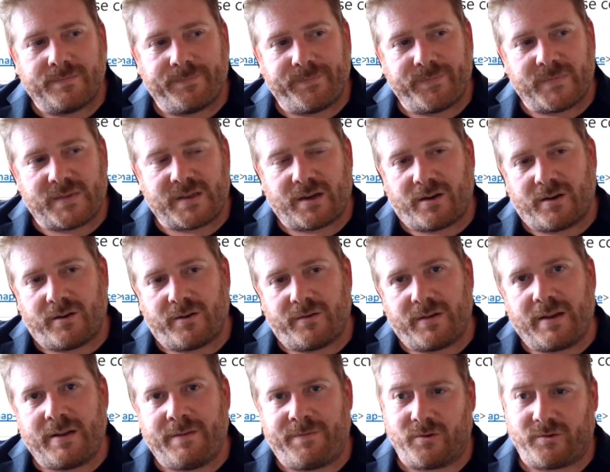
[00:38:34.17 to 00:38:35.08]

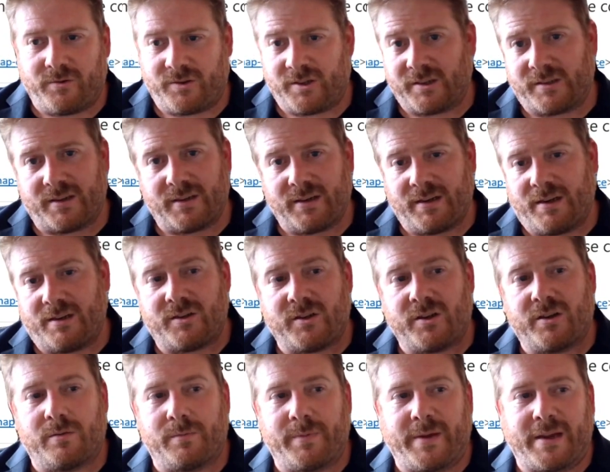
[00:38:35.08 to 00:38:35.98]
so if you're just an
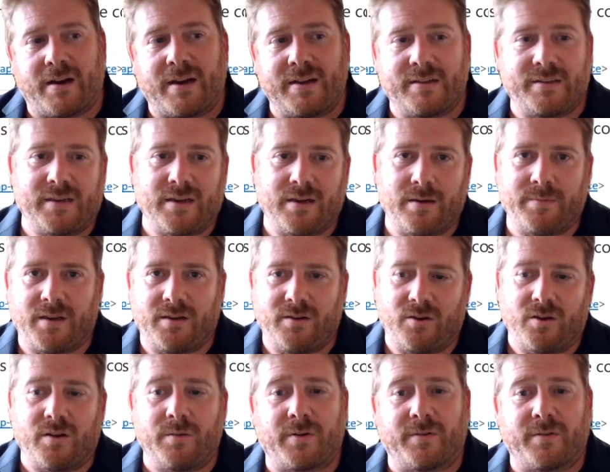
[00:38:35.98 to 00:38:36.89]
internal BI team, then
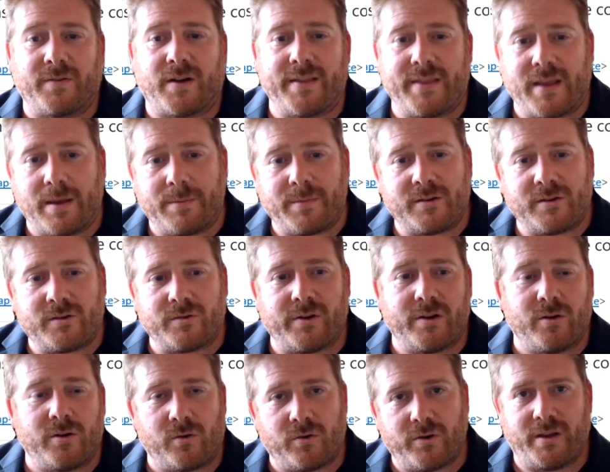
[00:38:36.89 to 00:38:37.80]
you can provide that
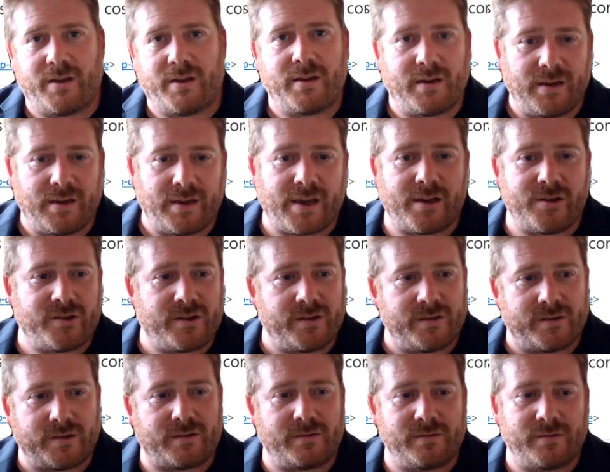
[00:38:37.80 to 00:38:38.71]
mentoring or you can engage
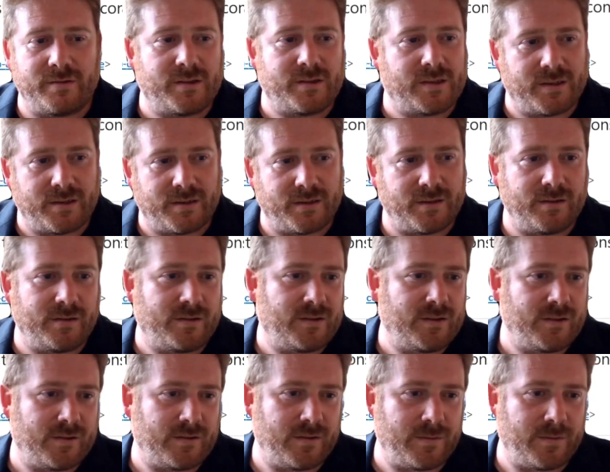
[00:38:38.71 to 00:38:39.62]
consultants to
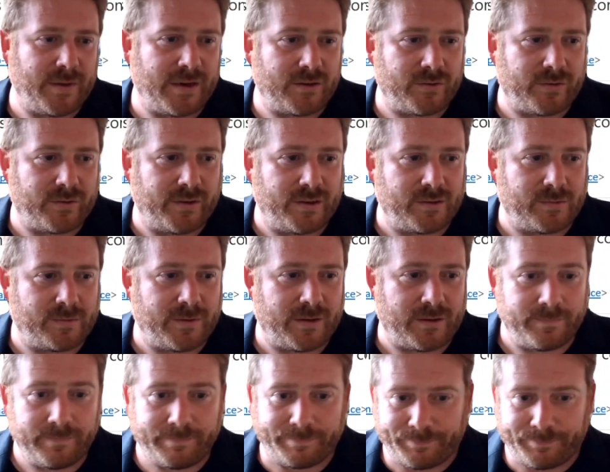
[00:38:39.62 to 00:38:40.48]
do the mentoring as well.